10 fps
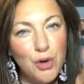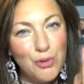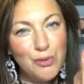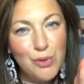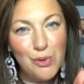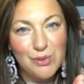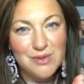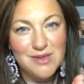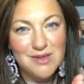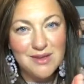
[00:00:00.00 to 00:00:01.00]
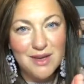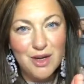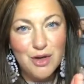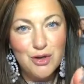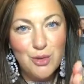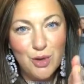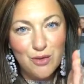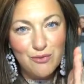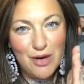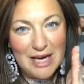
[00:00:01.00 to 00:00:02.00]
know the rules, you
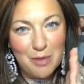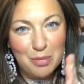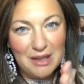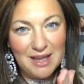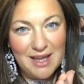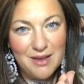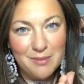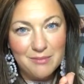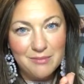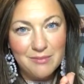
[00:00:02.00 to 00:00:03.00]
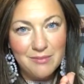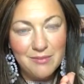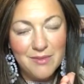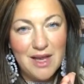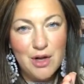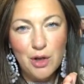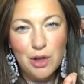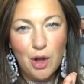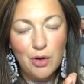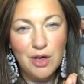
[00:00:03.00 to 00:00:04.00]
can really play them. They're
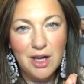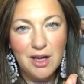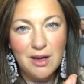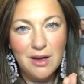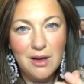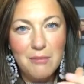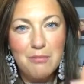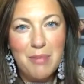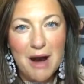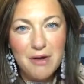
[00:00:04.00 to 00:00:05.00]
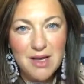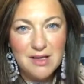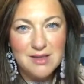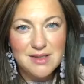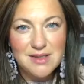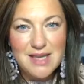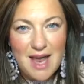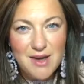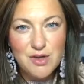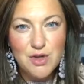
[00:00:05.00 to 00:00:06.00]
no longer barriers
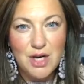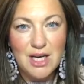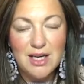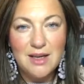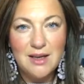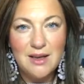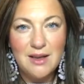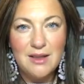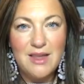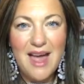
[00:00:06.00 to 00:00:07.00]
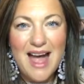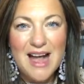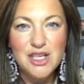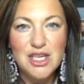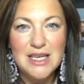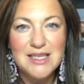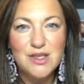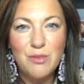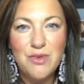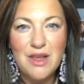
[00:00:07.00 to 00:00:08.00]
to entry. They're actually
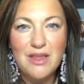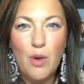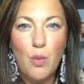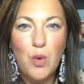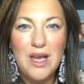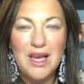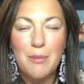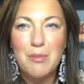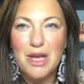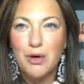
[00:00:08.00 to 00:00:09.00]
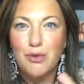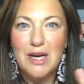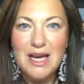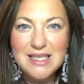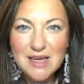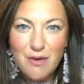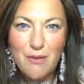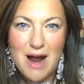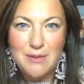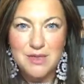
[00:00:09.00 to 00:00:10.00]
something that we can be creative
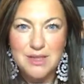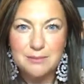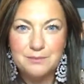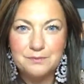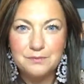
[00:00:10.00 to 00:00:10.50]
around.